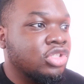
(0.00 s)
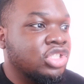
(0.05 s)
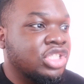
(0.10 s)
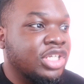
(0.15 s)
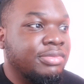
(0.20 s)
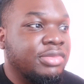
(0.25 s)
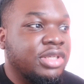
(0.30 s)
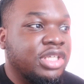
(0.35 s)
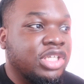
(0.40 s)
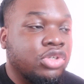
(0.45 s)

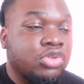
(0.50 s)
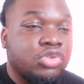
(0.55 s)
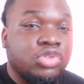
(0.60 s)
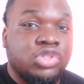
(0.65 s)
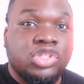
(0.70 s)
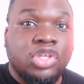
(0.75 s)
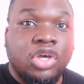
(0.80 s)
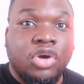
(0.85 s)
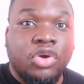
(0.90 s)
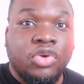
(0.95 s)
Jimmy
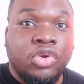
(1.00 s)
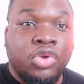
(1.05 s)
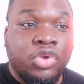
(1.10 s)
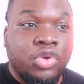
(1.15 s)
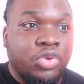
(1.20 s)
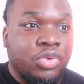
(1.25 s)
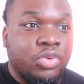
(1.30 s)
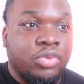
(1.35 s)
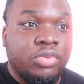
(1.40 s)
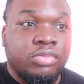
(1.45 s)
Uso,
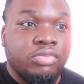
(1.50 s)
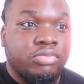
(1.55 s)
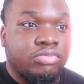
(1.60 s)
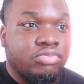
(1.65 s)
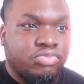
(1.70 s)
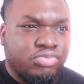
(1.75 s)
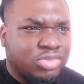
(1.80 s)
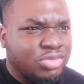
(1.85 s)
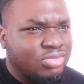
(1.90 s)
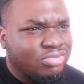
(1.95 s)
who
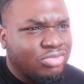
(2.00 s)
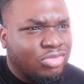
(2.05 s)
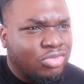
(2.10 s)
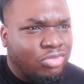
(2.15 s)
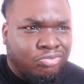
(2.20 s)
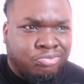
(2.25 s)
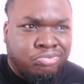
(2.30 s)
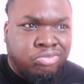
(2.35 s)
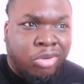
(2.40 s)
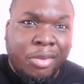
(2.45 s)

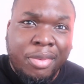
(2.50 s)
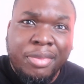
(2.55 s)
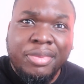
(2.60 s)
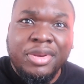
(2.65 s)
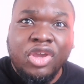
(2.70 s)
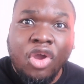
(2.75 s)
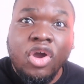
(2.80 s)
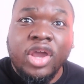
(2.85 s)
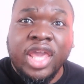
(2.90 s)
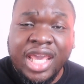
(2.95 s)

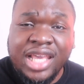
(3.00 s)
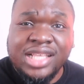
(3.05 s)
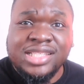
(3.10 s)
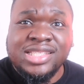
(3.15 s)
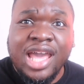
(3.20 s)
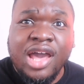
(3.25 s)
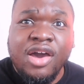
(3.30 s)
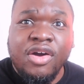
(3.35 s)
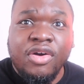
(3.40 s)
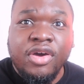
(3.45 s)
probably got
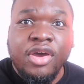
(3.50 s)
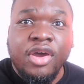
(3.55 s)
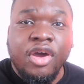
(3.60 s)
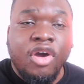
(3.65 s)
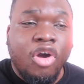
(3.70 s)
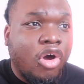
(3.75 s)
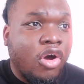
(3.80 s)
kicked out